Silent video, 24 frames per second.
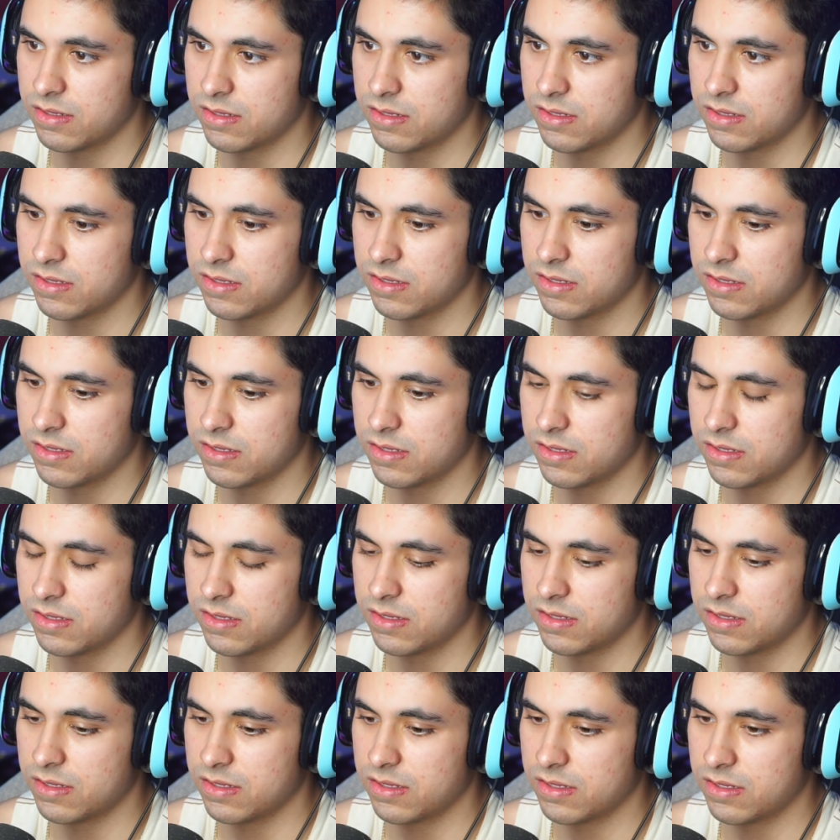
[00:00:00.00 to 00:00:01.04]

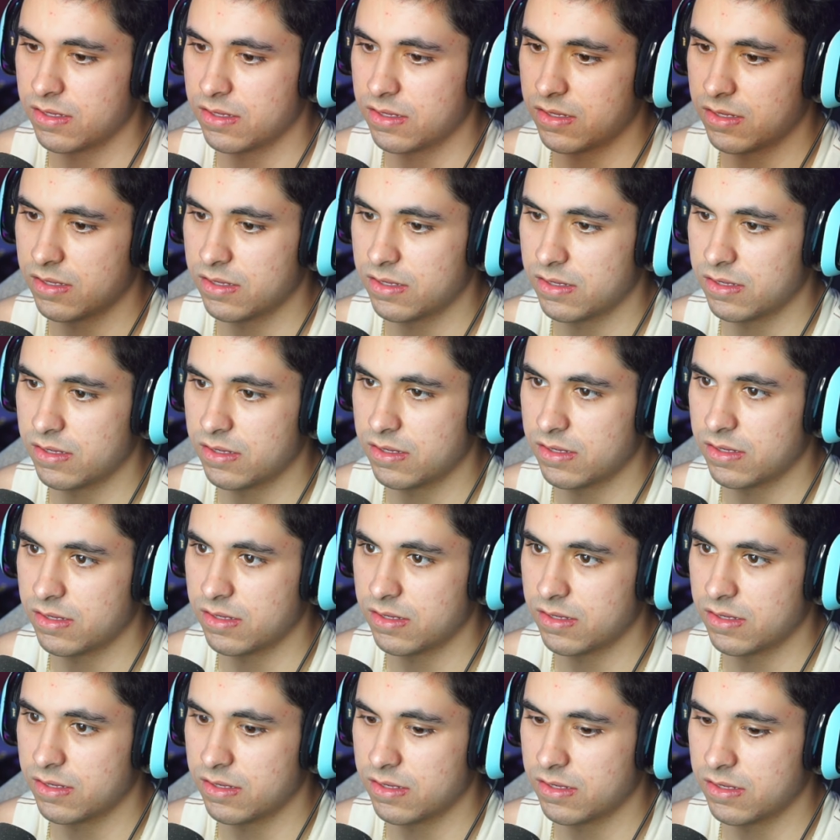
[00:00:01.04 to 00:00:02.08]

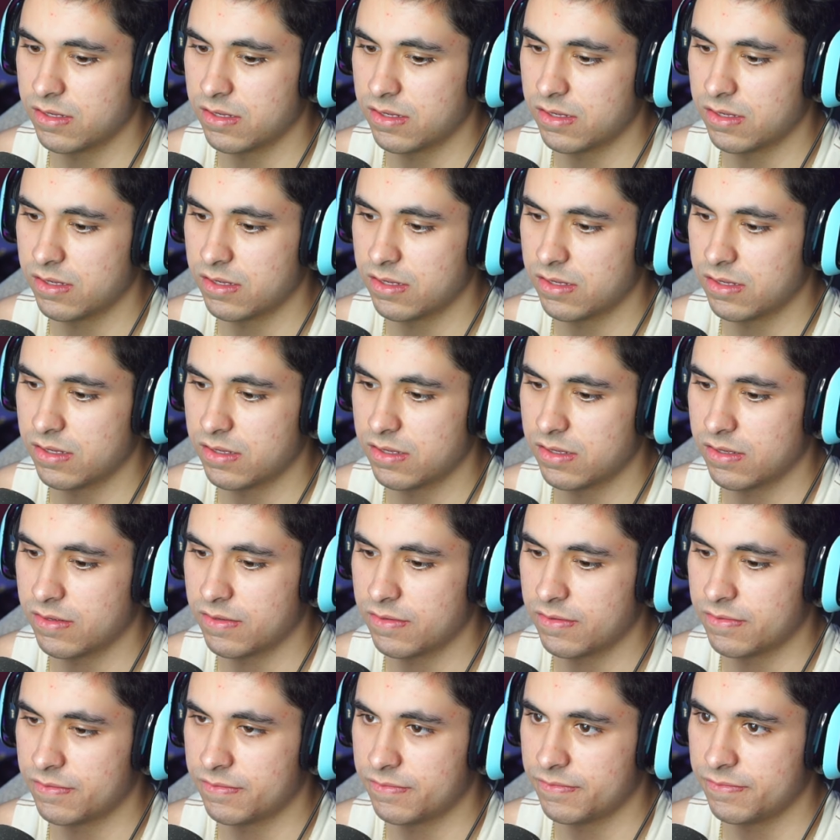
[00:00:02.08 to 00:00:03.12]
Nobody speaks.